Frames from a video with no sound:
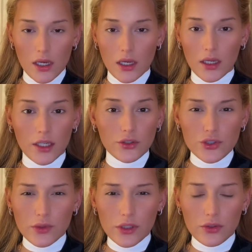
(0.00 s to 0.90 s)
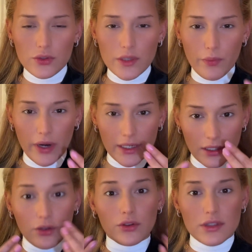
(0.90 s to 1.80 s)
I usually use a brightening
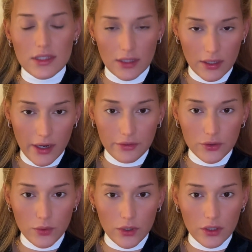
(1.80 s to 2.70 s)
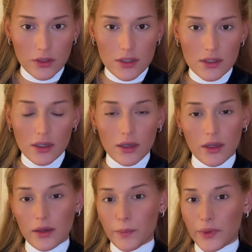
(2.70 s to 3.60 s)
concealer afterwards,
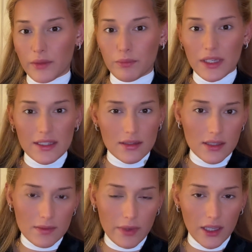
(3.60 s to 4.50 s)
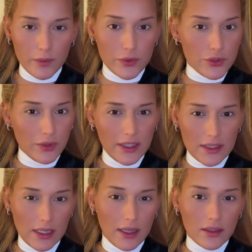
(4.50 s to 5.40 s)
but because this makeup is really
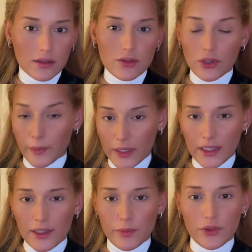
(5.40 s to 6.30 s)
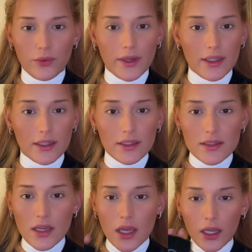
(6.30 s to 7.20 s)
tanned, so I'm gonna keep it the way it is.
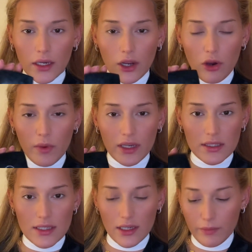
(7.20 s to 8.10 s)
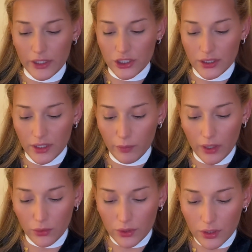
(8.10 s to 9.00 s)
Now I'm gonna take my Chanel
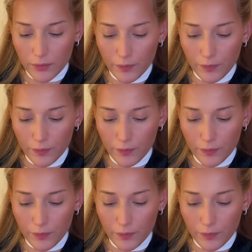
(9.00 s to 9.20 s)
powder.